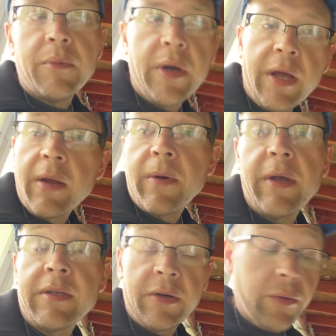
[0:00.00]
But anyway,
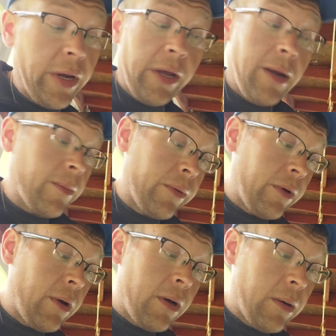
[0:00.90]
it's a great camera.
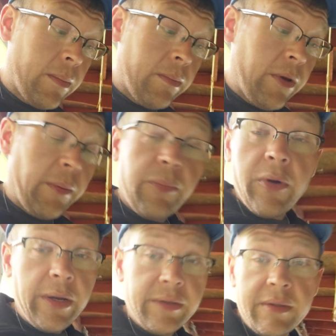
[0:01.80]
It
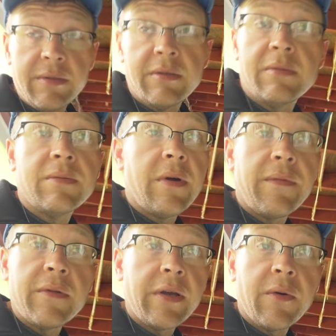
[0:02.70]
prices
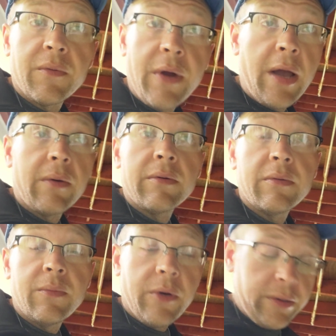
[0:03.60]
roughly
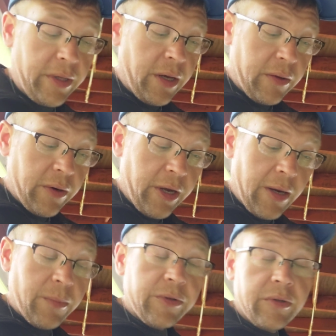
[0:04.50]
around what the other
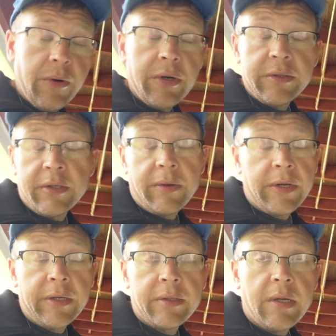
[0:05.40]
cameras cost
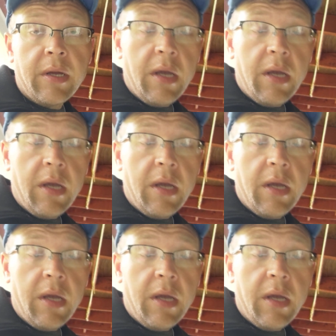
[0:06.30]
nowadays.